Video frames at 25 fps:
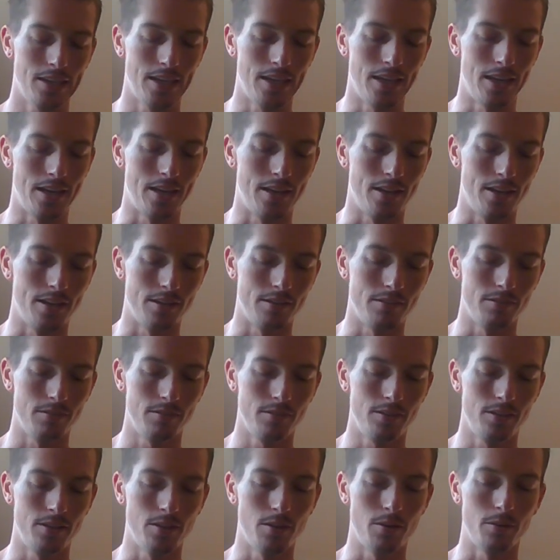And,
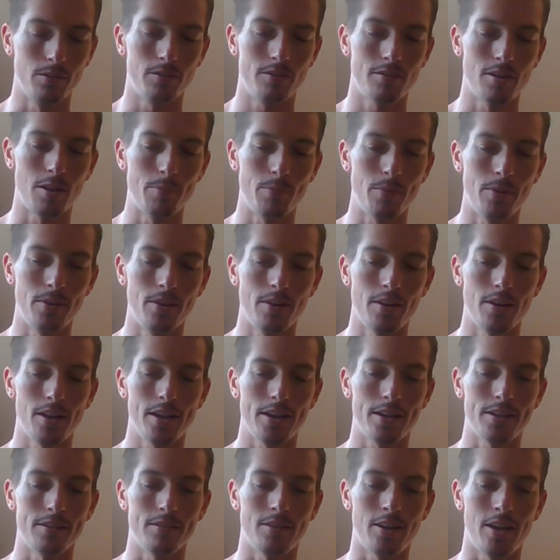it's something that
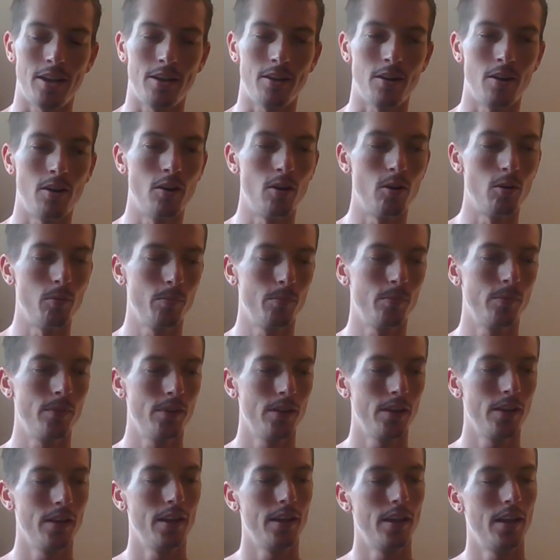I can take home,
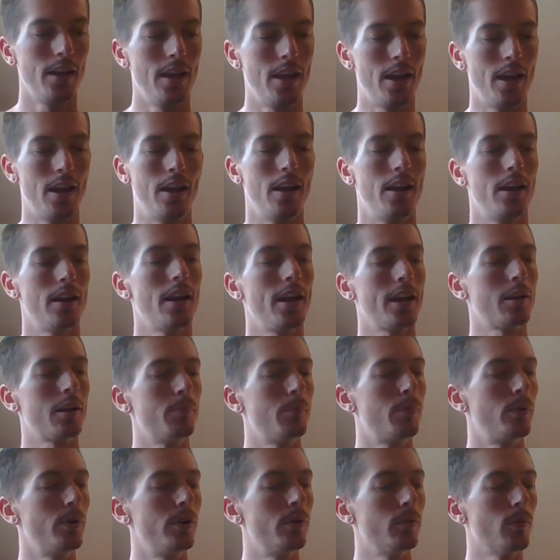and I
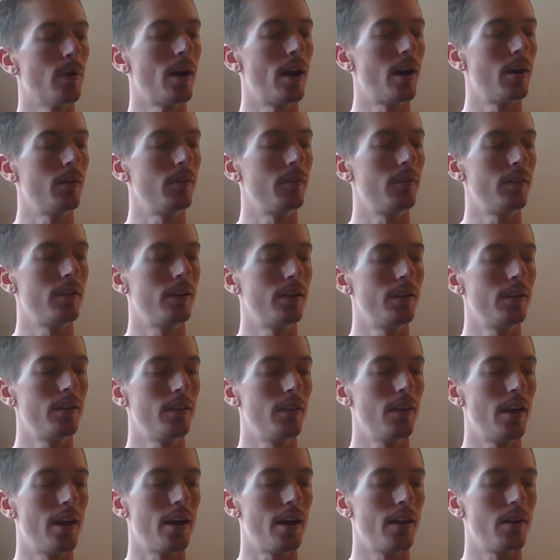can put rounds in
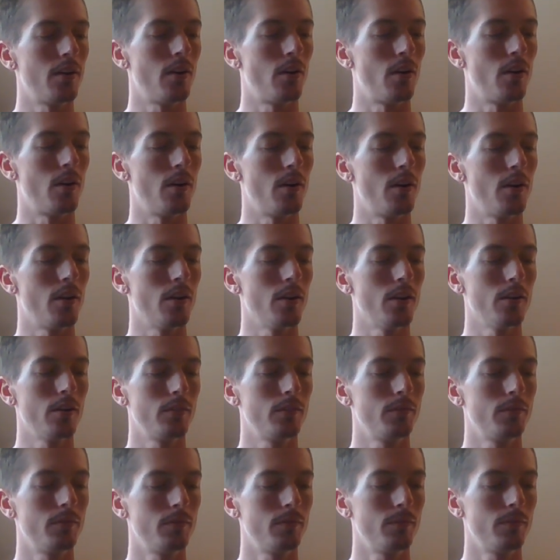it that
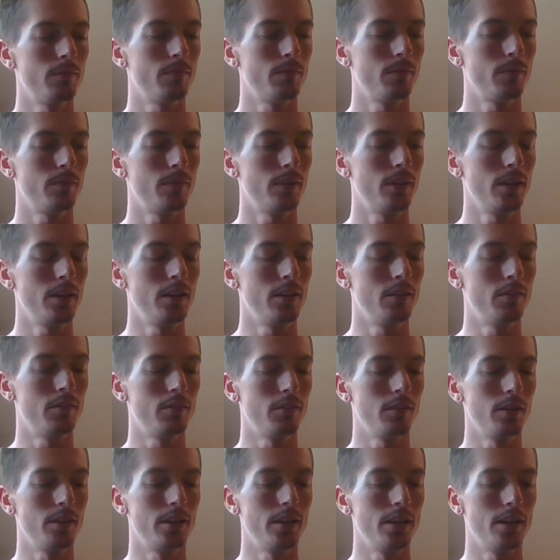are
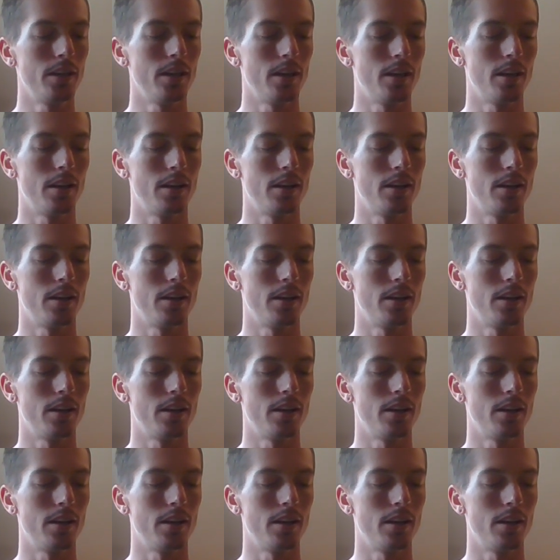easily